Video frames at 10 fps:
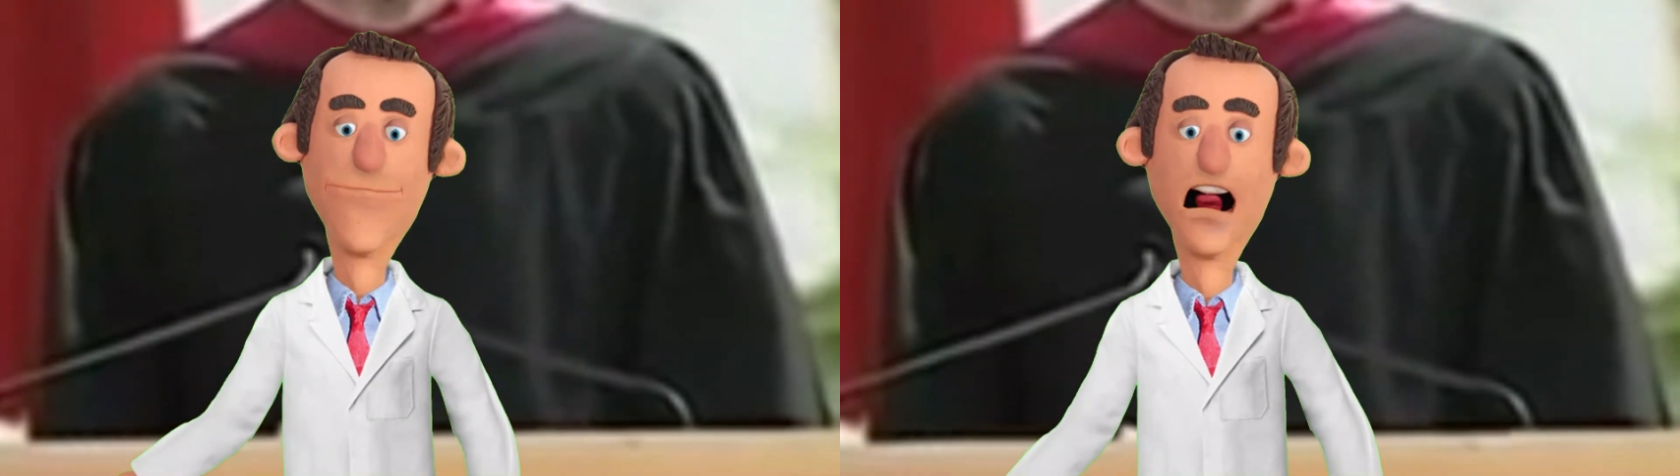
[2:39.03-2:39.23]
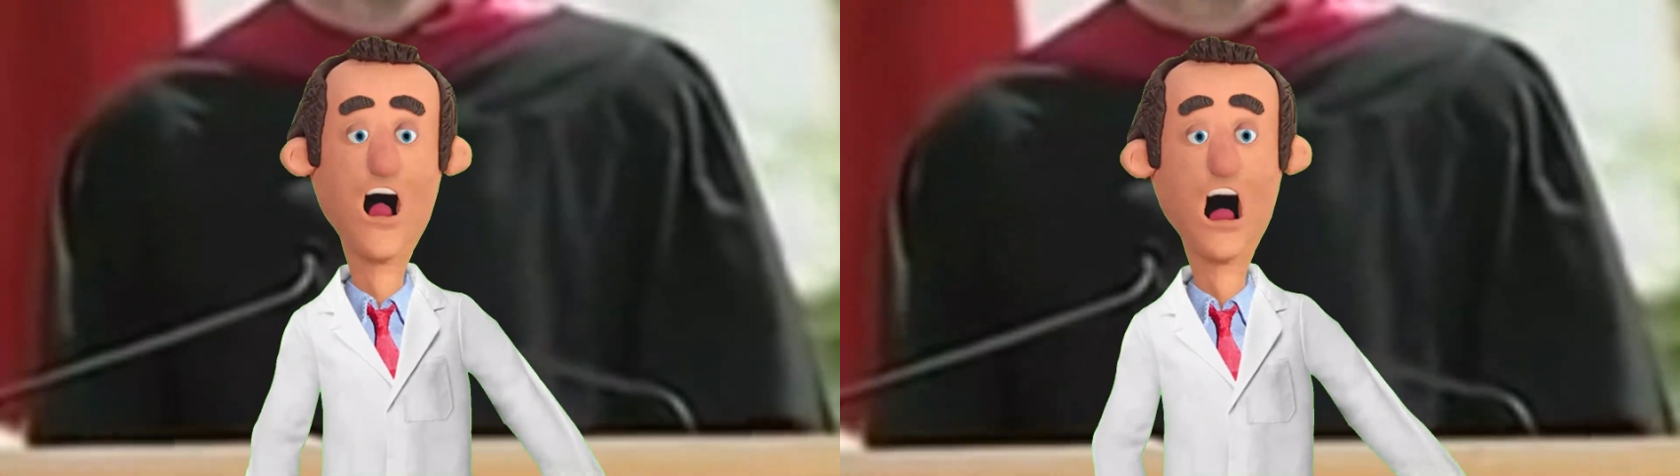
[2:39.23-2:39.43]

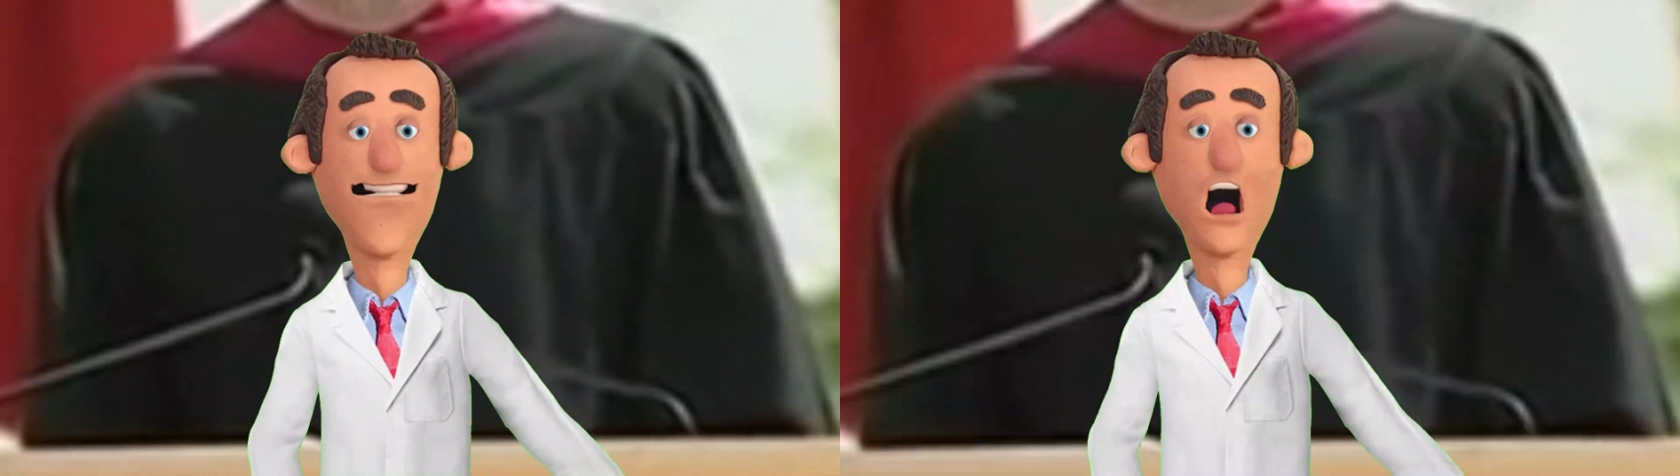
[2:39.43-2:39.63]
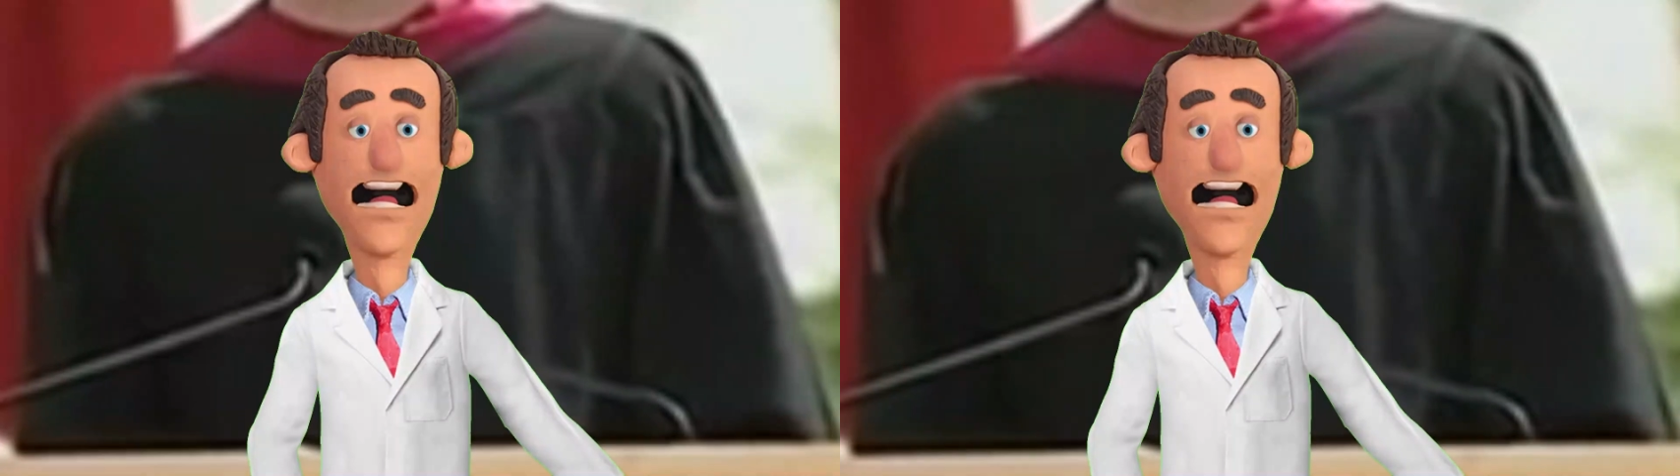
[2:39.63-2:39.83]
Throughout
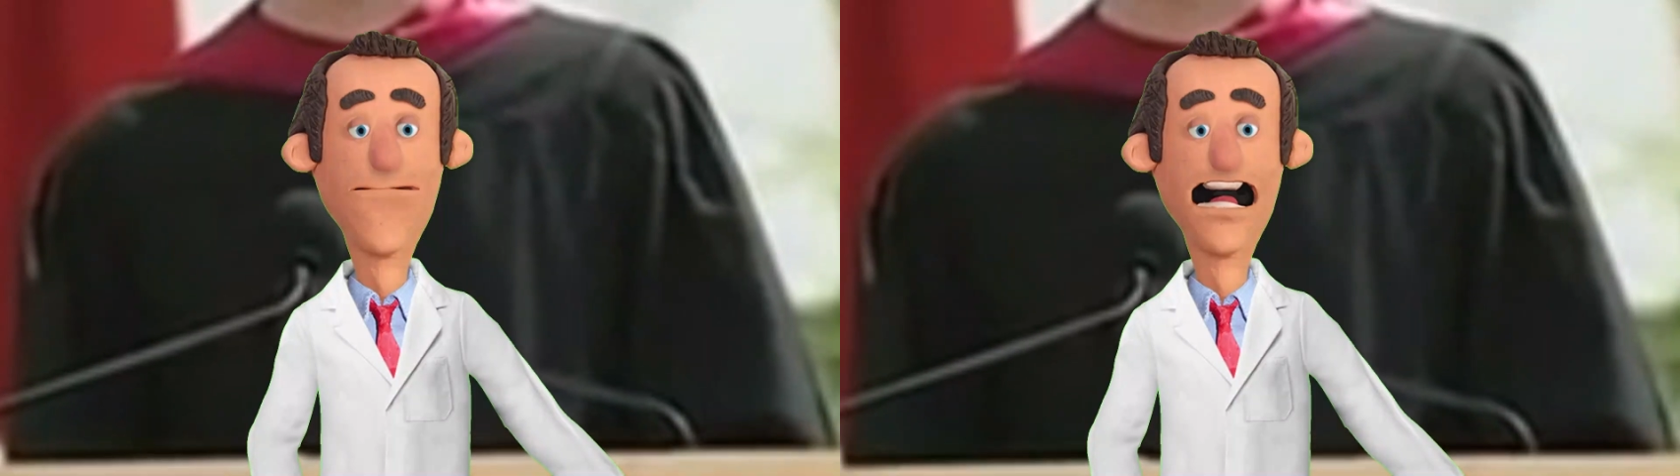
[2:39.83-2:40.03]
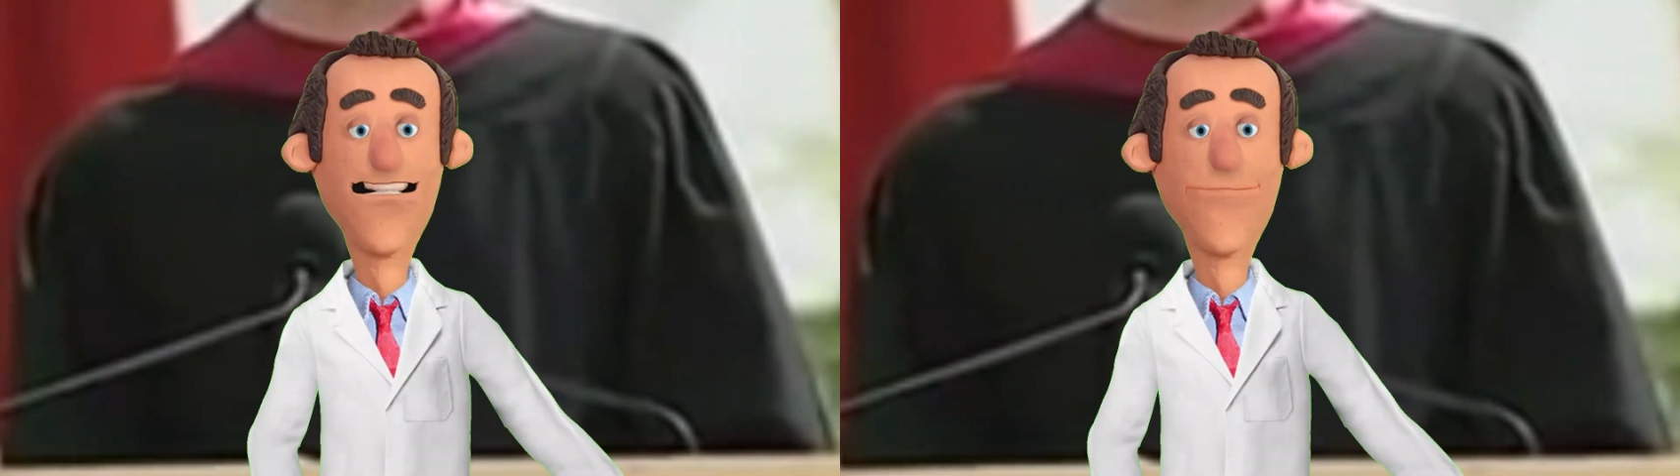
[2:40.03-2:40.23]
the
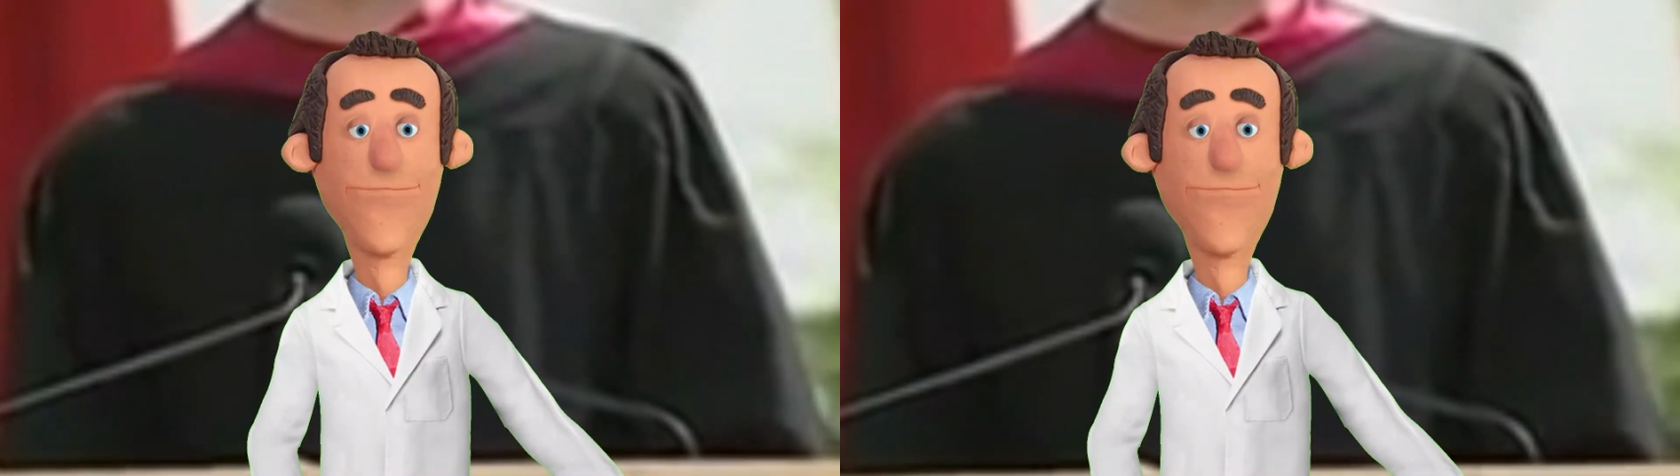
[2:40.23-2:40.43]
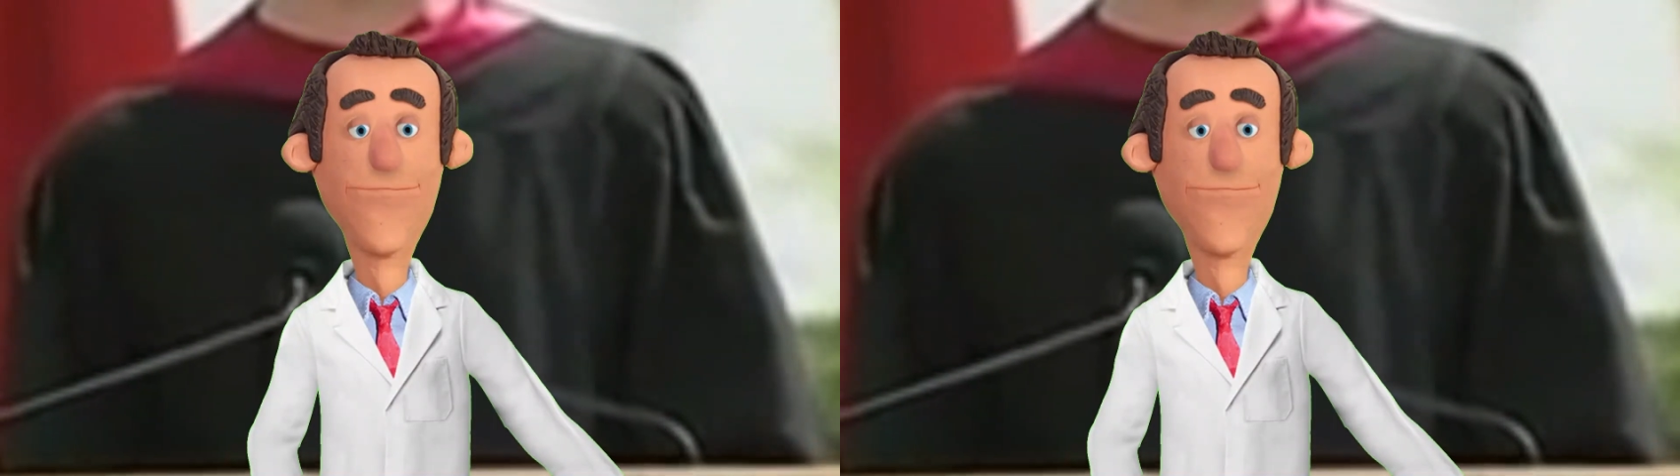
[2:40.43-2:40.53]
campus,